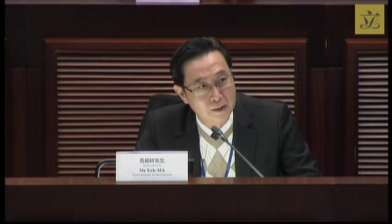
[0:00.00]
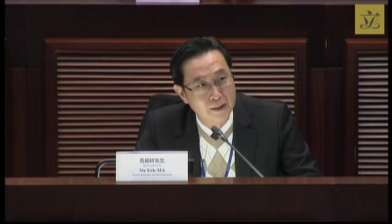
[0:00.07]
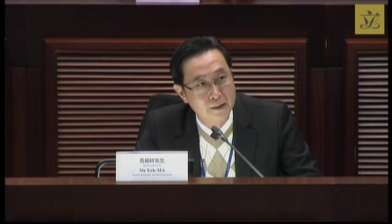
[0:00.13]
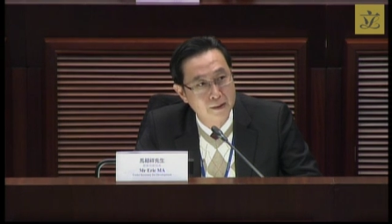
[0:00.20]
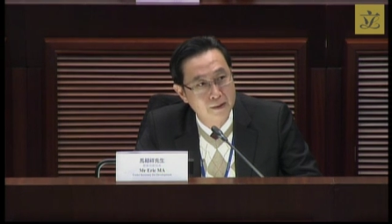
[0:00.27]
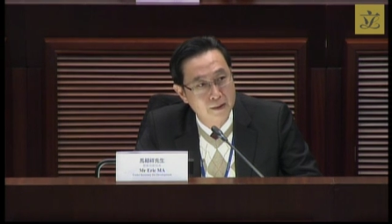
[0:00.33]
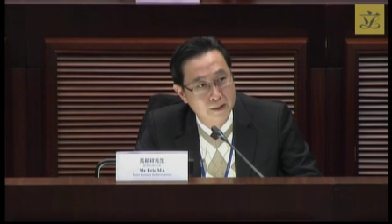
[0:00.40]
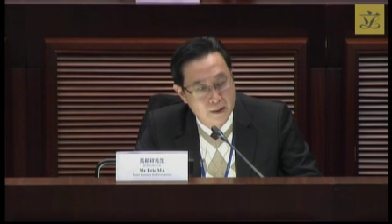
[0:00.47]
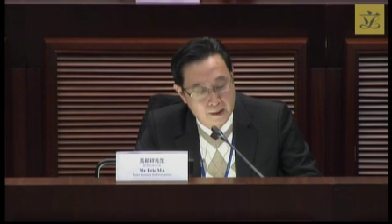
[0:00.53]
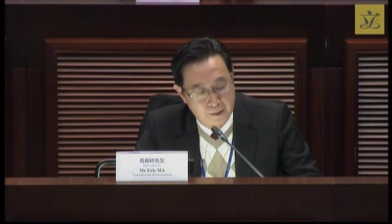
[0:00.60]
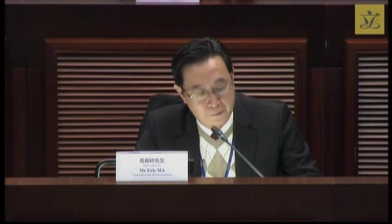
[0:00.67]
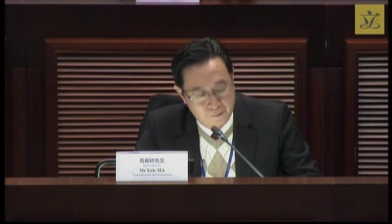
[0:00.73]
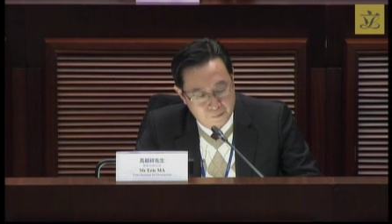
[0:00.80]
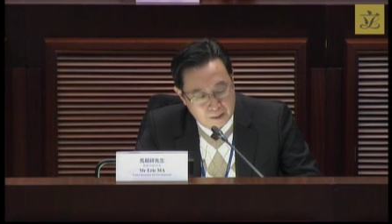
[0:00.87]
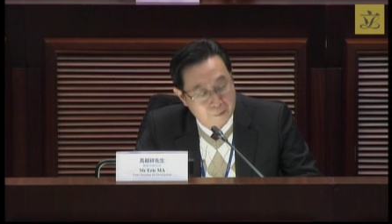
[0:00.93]
So it's
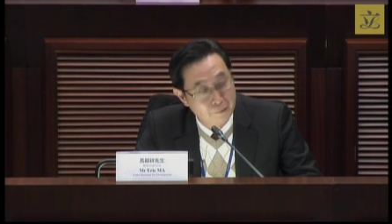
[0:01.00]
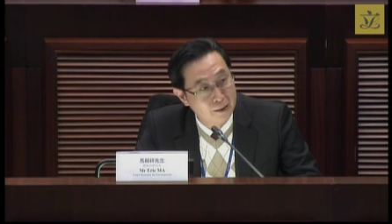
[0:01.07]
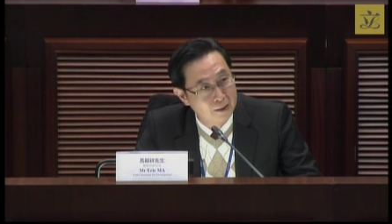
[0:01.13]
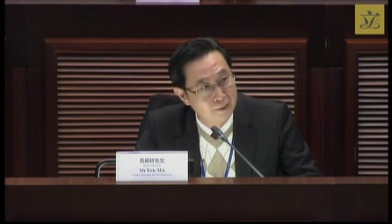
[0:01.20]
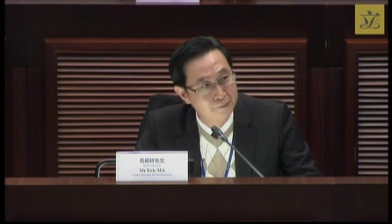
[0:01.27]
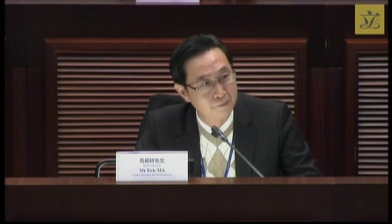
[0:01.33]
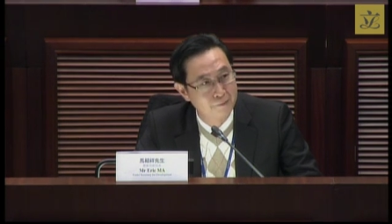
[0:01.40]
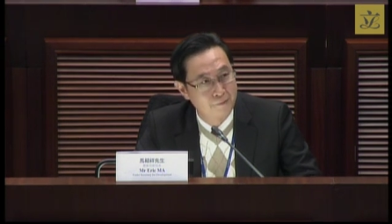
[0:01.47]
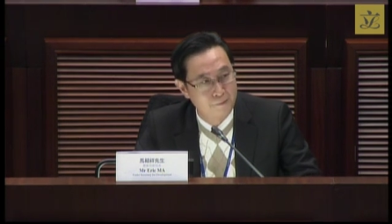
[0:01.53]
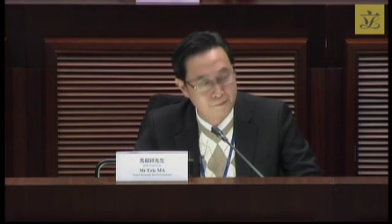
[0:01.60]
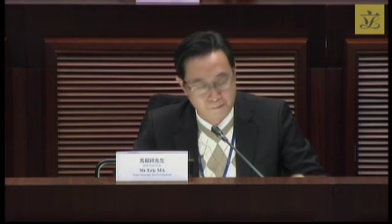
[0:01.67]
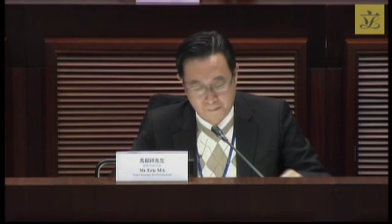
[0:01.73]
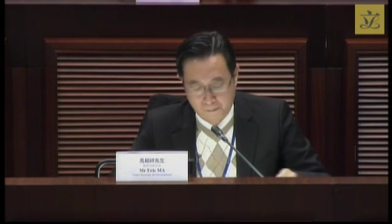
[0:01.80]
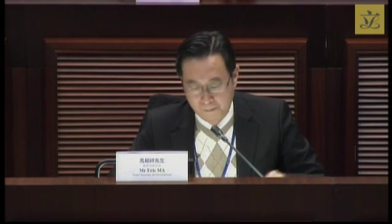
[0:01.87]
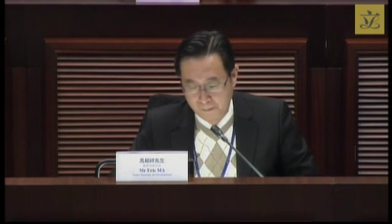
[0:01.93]
already higher than the
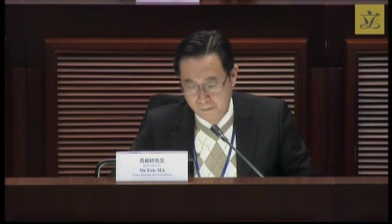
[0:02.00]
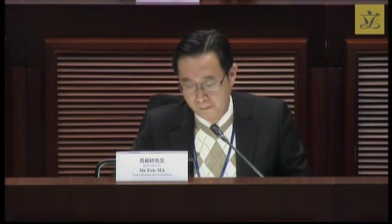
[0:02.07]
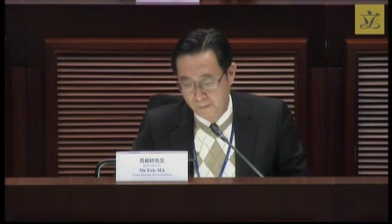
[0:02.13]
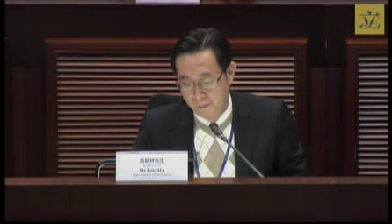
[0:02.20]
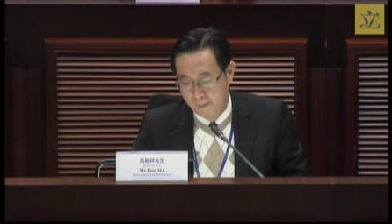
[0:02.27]
market